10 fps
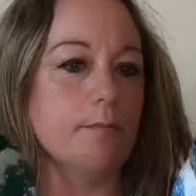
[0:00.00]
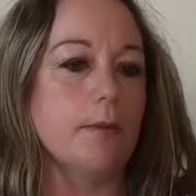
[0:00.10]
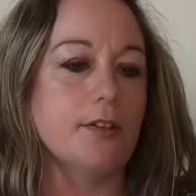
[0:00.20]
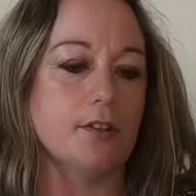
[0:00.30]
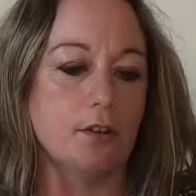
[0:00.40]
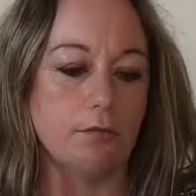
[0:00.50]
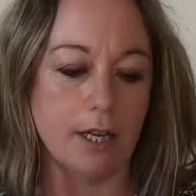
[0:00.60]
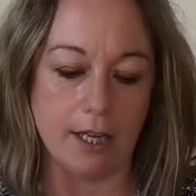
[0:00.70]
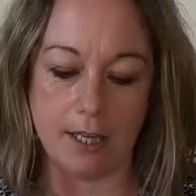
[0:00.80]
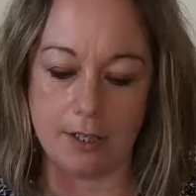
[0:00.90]

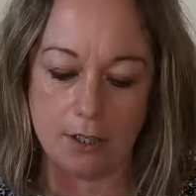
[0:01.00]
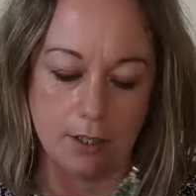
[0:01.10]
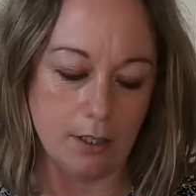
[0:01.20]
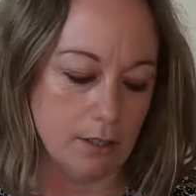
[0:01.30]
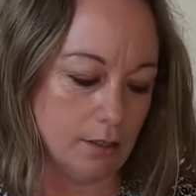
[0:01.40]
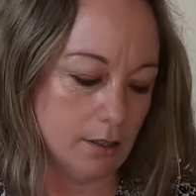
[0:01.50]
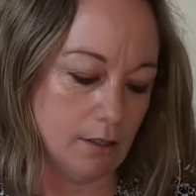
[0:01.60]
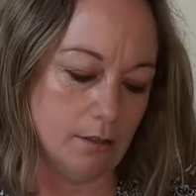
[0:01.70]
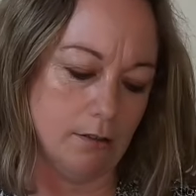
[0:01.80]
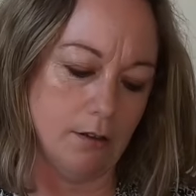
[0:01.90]
Masquerade.
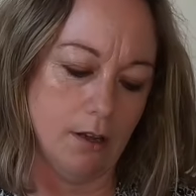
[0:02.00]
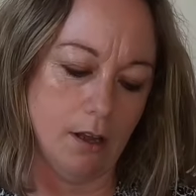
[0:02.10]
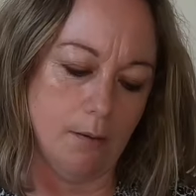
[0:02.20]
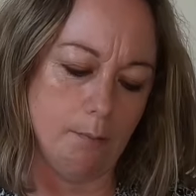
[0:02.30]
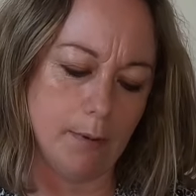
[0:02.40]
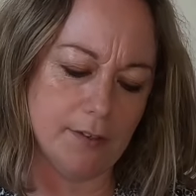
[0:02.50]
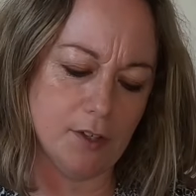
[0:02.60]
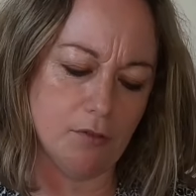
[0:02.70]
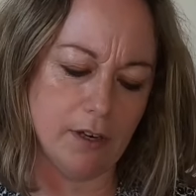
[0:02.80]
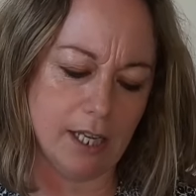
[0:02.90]

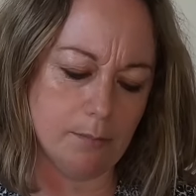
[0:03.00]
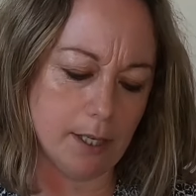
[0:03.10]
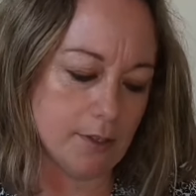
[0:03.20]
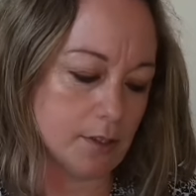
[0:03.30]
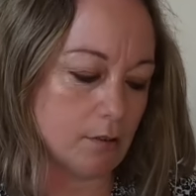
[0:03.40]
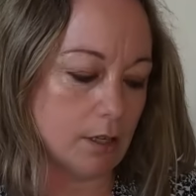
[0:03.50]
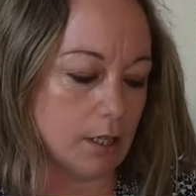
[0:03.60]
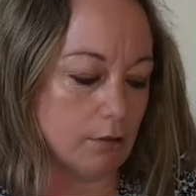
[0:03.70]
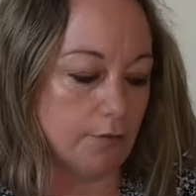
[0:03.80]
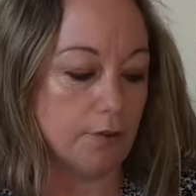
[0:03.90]
Masquerade masks. Oh, I
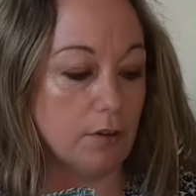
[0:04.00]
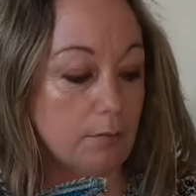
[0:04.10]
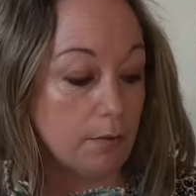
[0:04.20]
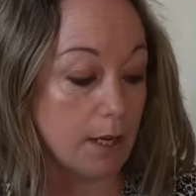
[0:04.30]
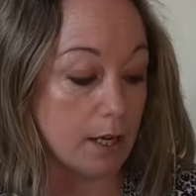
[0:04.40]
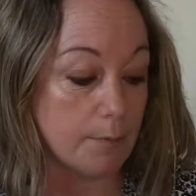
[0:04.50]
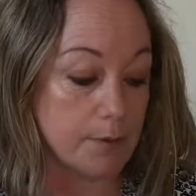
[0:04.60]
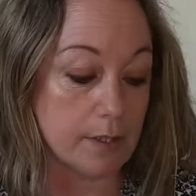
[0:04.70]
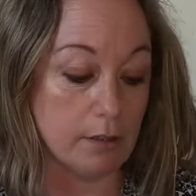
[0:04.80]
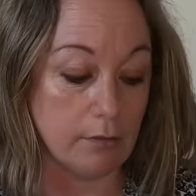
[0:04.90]
love them. I
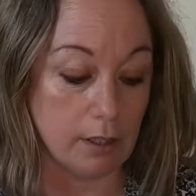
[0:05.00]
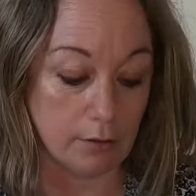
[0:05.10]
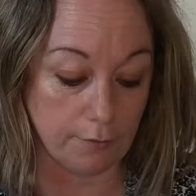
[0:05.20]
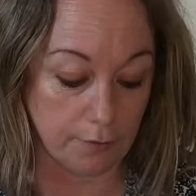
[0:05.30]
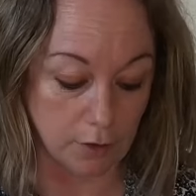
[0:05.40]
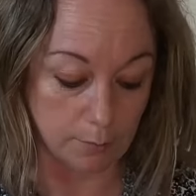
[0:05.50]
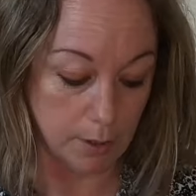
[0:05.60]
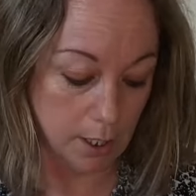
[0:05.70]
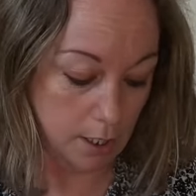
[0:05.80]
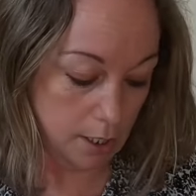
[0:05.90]
absolutely love them.
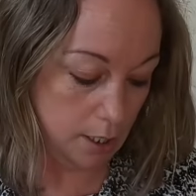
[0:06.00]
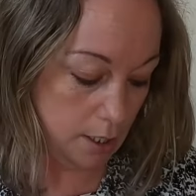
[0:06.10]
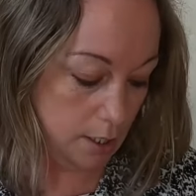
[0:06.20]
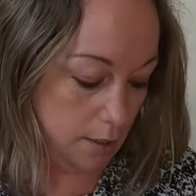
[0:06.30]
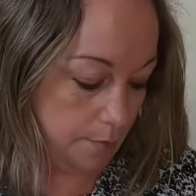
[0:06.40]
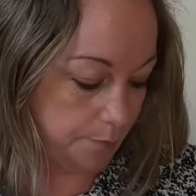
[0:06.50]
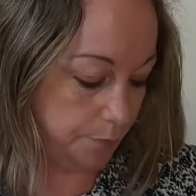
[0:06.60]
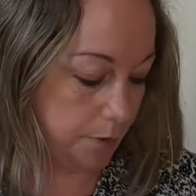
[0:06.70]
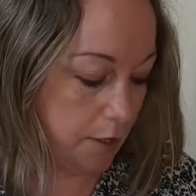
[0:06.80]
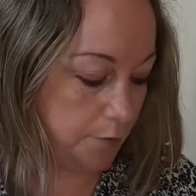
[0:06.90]

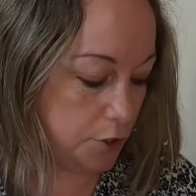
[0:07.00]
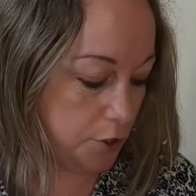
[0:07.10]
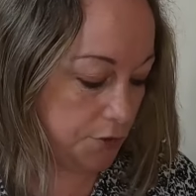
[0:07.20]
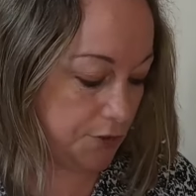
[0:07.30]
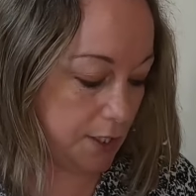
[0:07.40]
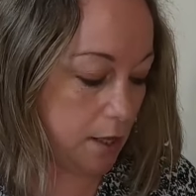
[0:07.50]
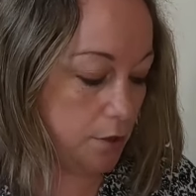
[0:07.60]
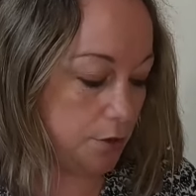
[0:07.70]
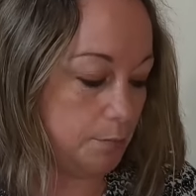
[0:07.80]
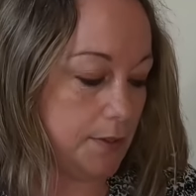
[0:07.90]
If I don't sell
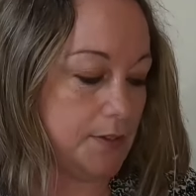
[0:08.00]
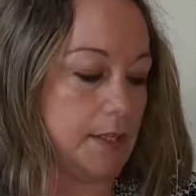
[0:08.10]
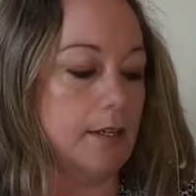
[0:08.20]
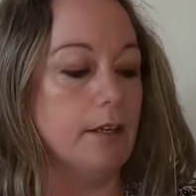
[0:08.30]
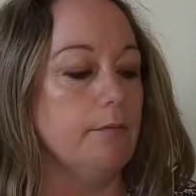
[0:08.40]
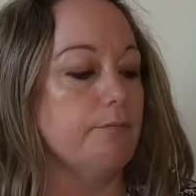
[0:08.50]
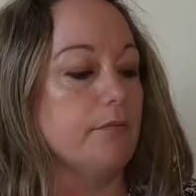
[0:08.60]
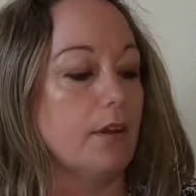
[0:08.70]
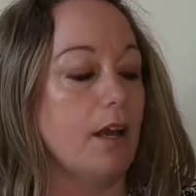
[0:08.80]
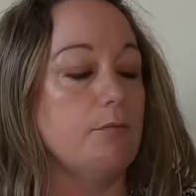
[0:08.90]
them, you see,
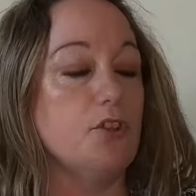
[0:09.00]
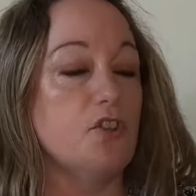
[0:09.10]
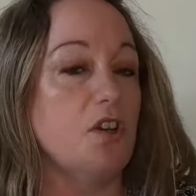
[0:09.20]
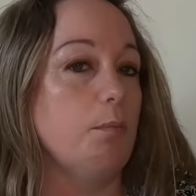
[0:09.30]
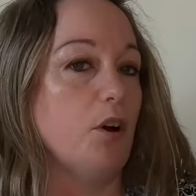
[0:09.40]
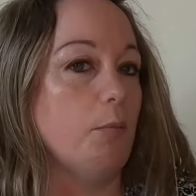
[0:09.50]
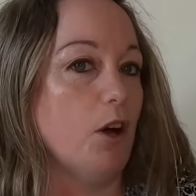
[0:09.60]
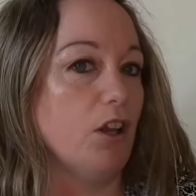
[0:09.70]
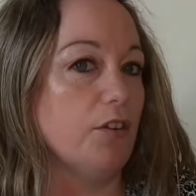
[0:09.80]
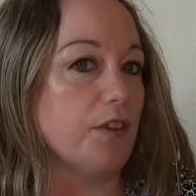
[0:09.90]
I'm just going to put them
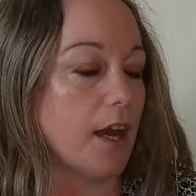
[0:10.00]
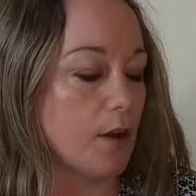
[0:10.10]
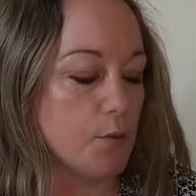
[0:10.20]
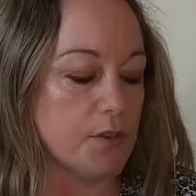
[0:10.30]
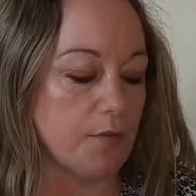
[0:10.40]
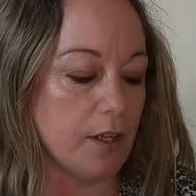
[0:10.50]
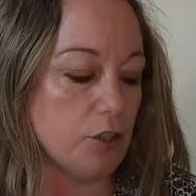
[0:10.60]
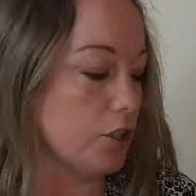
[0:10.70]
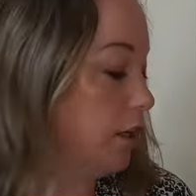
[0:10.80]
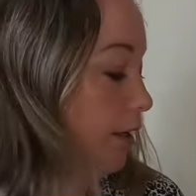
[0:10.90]
all over the house
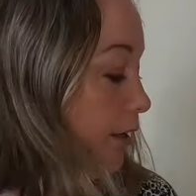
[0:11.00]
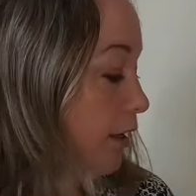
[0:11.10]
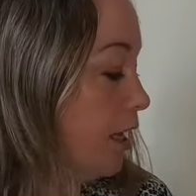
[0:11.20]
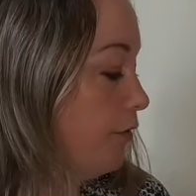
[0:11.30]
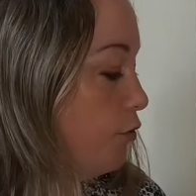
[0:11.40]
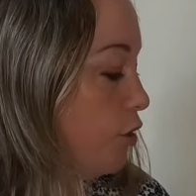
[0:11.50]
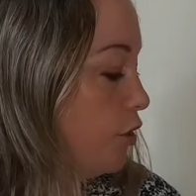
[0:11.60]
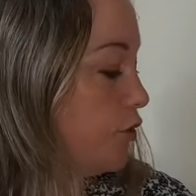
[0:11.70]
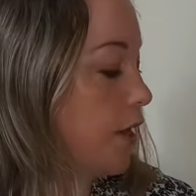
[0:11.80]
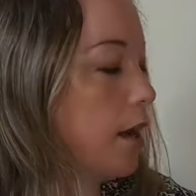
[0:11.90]
eventually and have one of
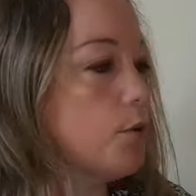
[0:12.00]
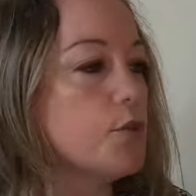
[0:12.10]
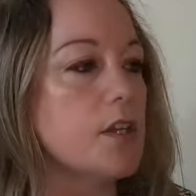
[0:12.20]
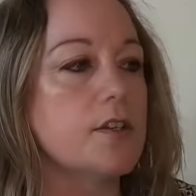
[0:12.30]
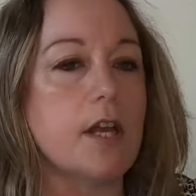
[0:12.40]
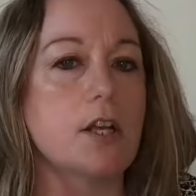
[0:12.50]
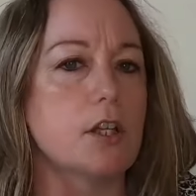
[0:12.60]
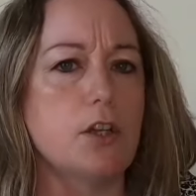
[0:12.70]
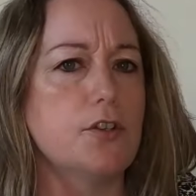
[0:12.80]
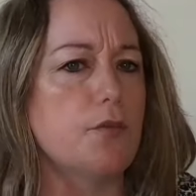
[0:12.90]
those houses that has
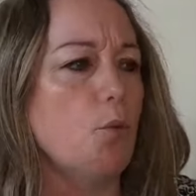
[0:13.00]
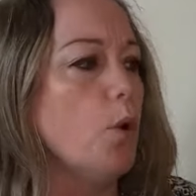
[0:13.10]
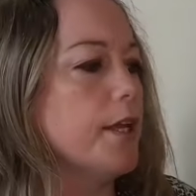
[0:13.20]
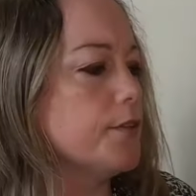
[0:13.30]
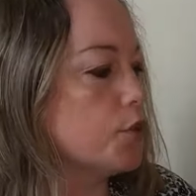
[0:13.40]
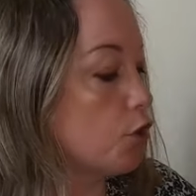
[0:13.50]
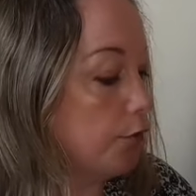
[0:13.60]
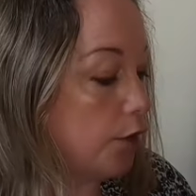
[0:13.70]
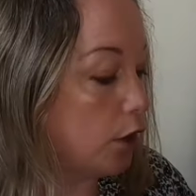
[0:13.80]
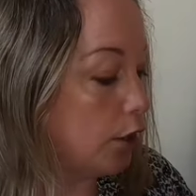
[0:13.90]
loads of weird
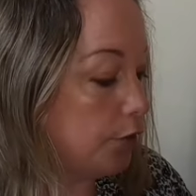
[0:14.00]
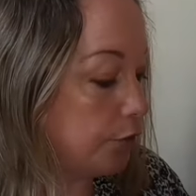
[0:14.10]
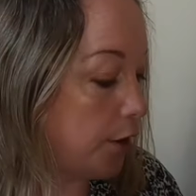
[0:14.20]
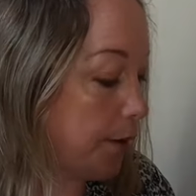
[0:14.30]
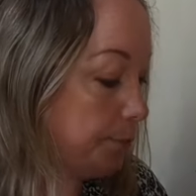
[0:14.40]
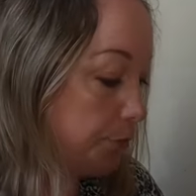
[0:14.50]
stuff all over it.